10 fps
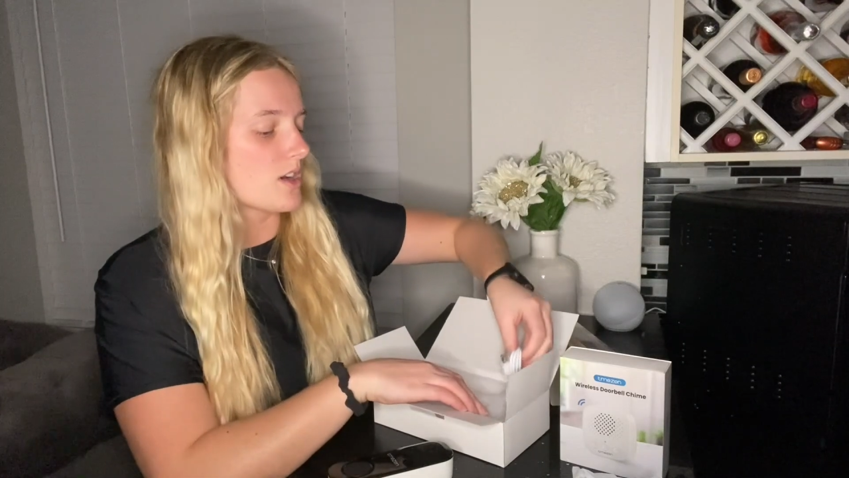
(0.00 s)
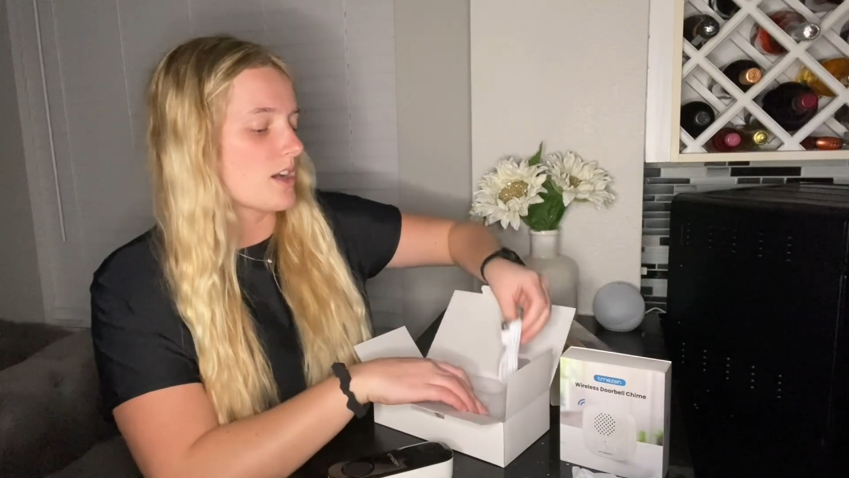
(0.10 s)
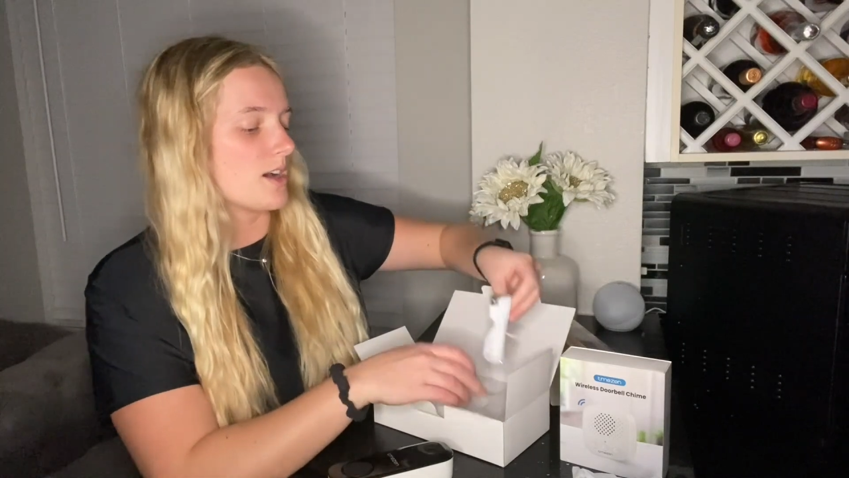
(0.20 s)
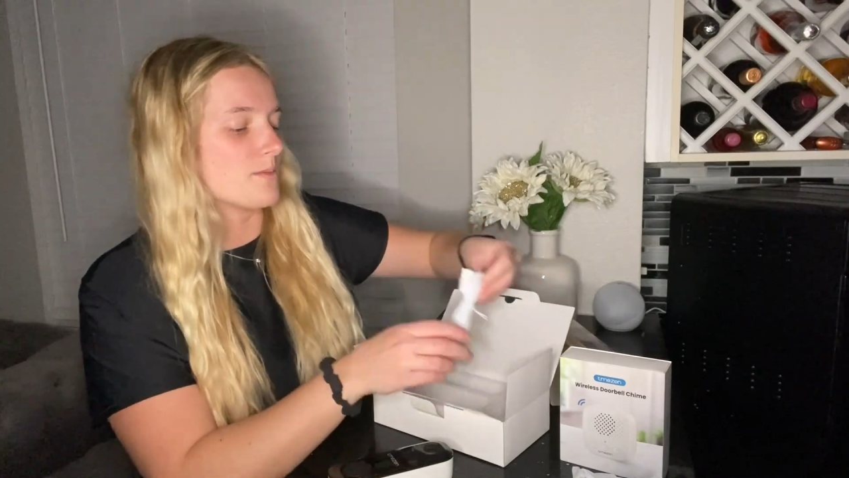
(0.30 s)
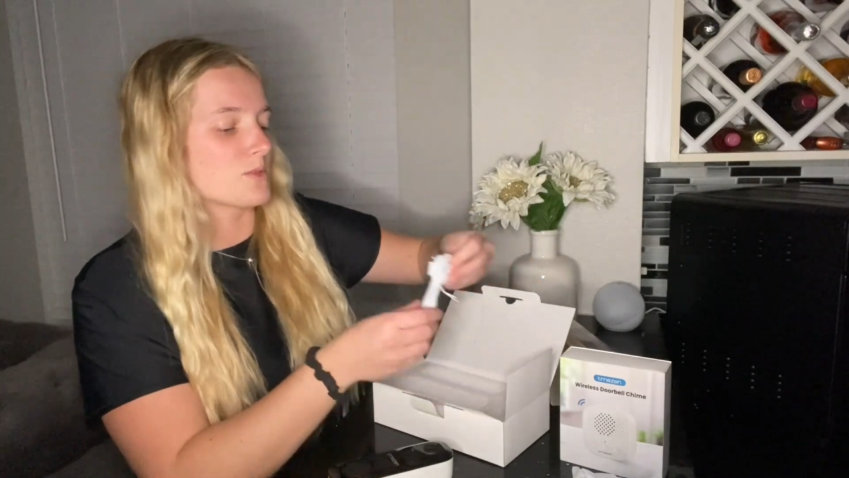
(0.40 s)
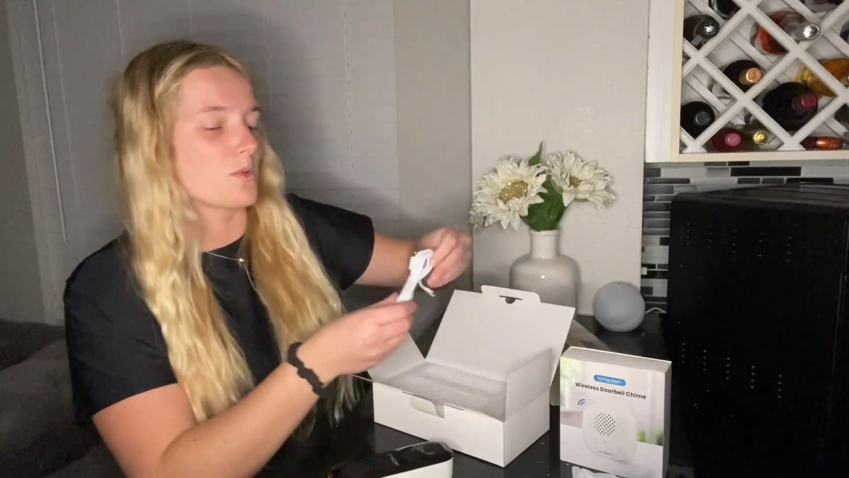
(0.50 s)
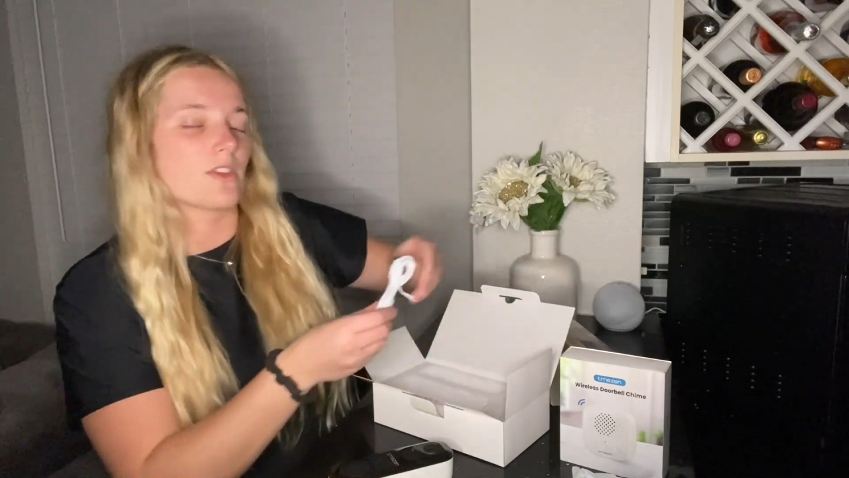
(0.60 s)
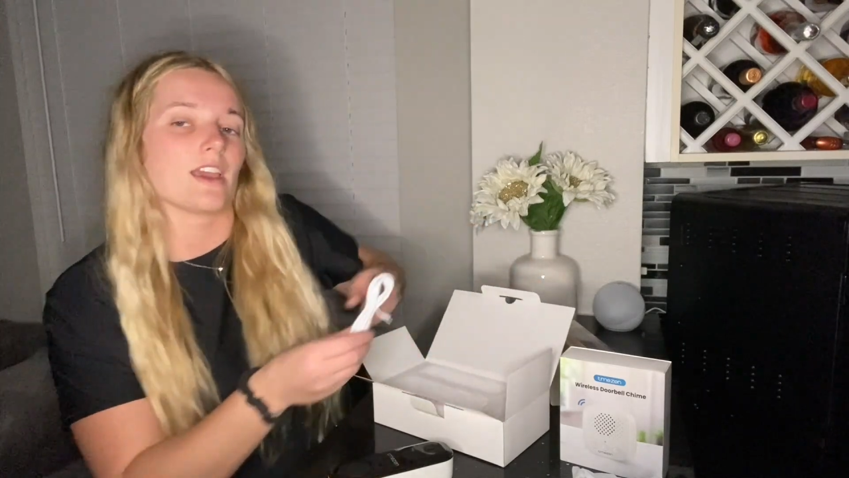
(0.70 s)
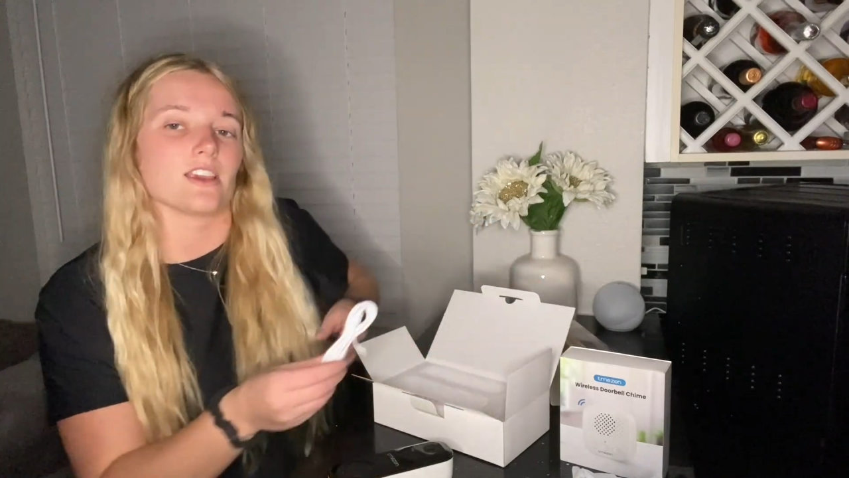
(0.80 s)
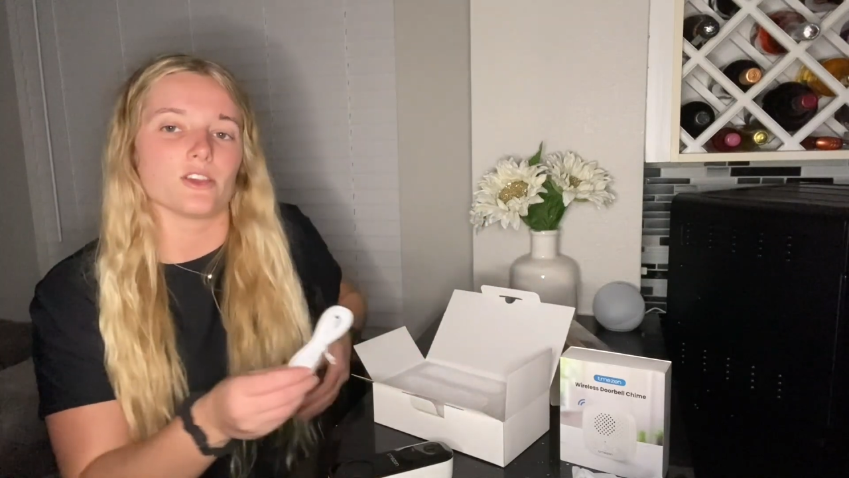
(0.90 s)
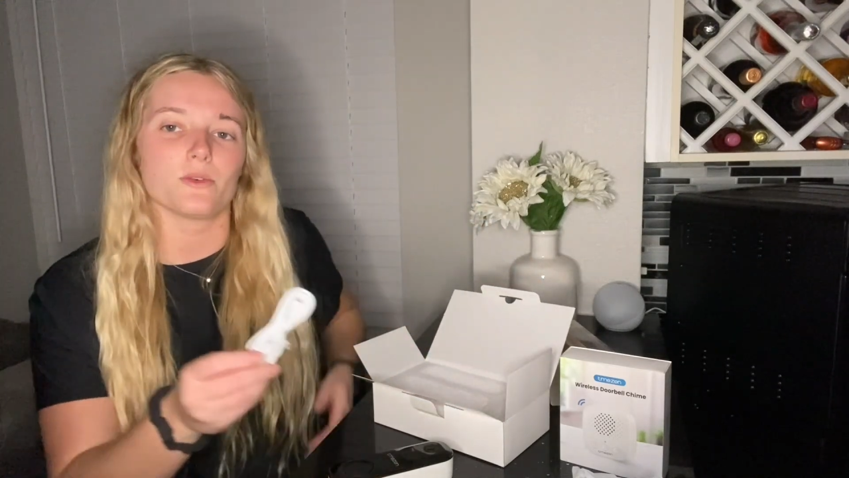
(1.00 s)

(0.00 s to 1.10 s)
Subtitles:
comes with a